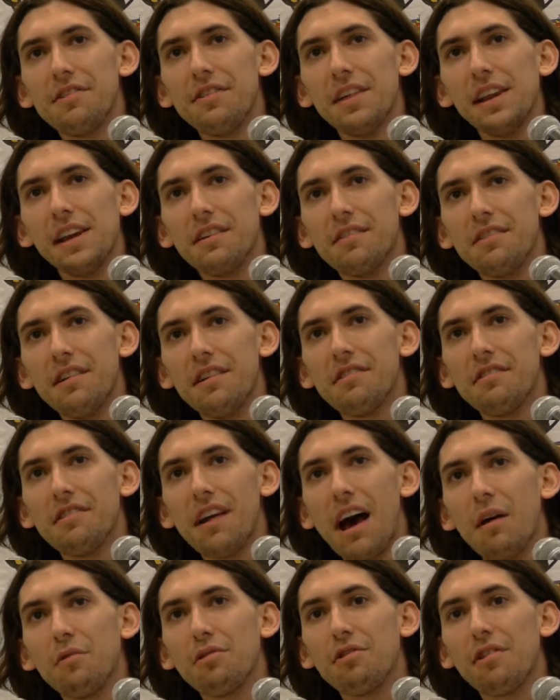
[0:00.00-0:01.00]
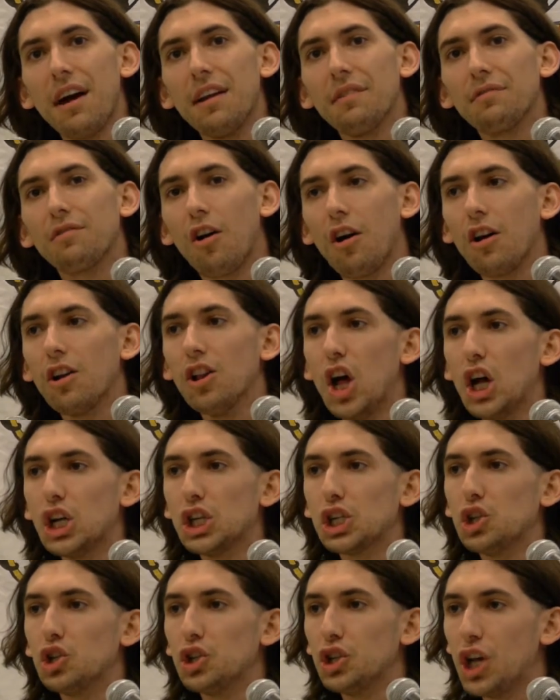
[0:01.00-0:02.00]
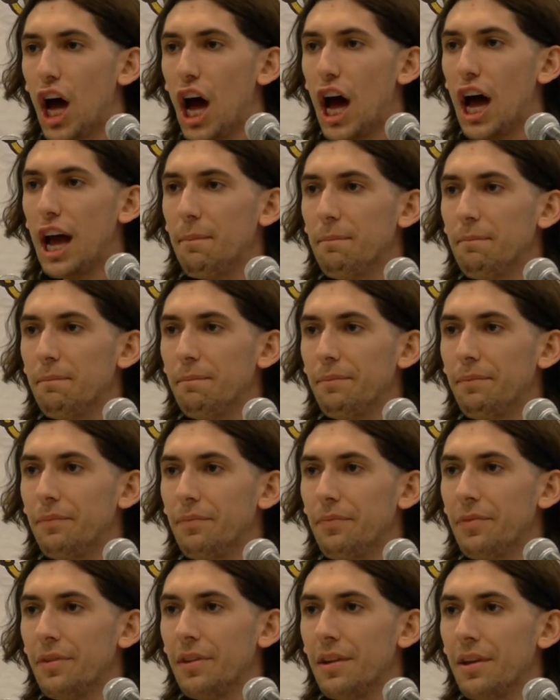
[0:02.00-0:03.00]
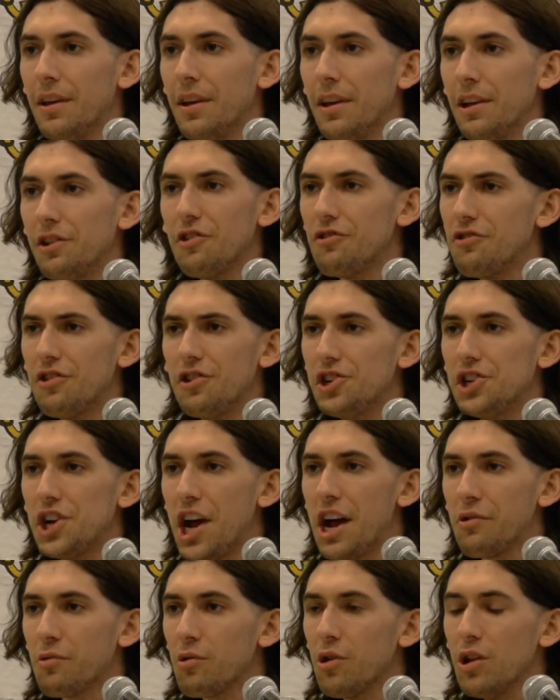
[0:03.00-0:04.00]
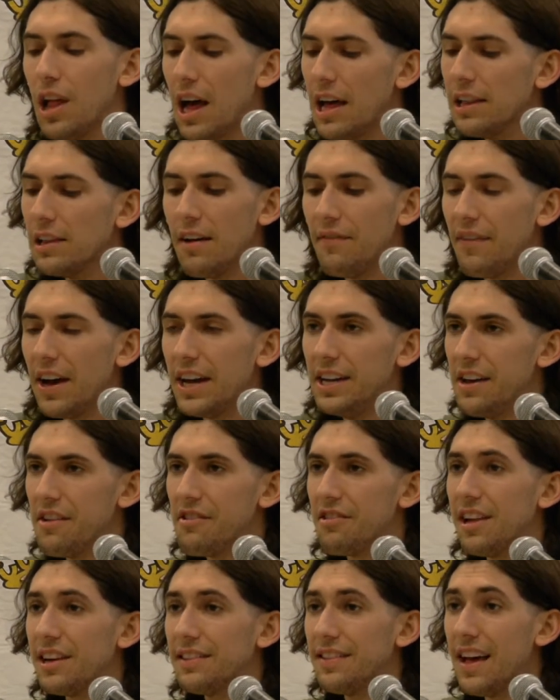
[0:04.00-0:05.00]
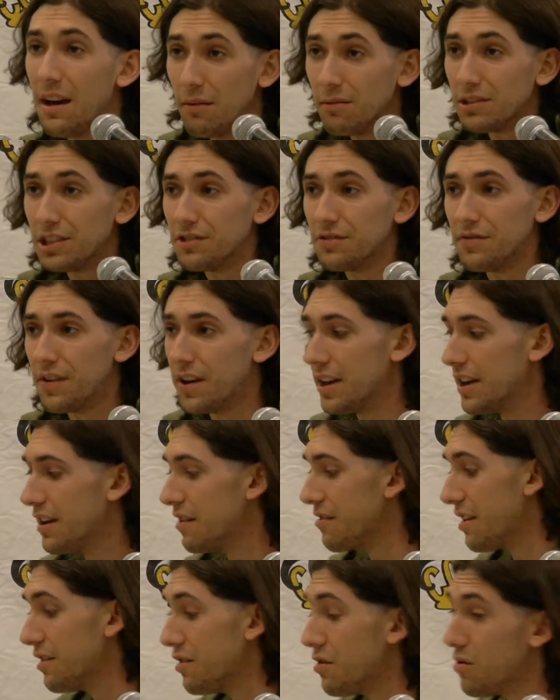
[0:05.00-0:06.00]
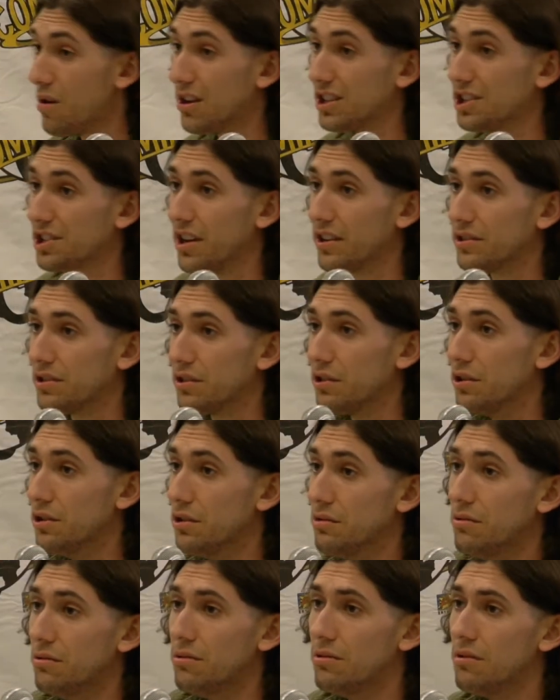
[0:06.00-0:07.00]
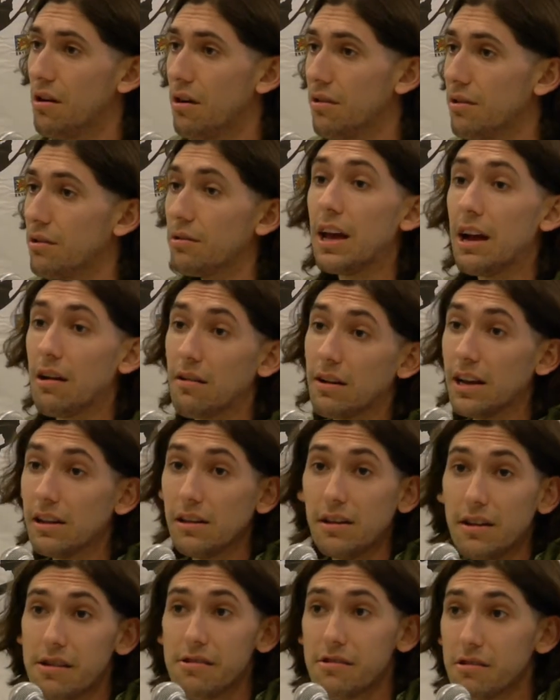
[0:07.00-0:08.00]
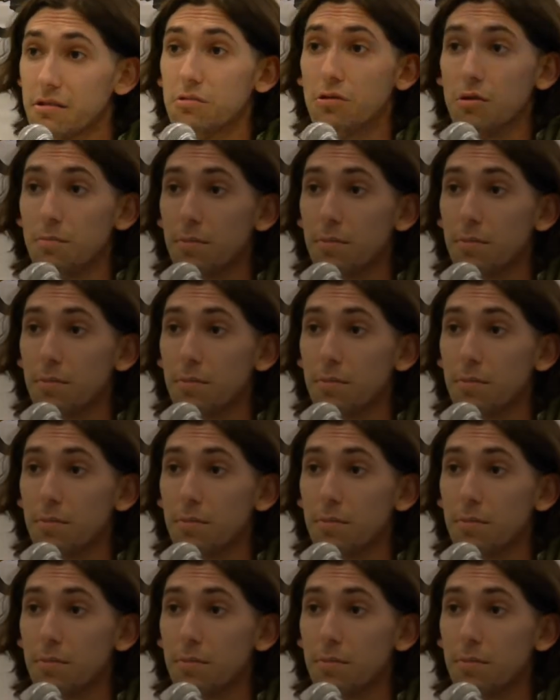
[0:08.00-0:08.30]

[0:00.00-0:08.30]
that exists outside of chronological time. Just in general, I love ideas like that, which is funny because I don't watch Doctor Who, although Karen Gillan is a cool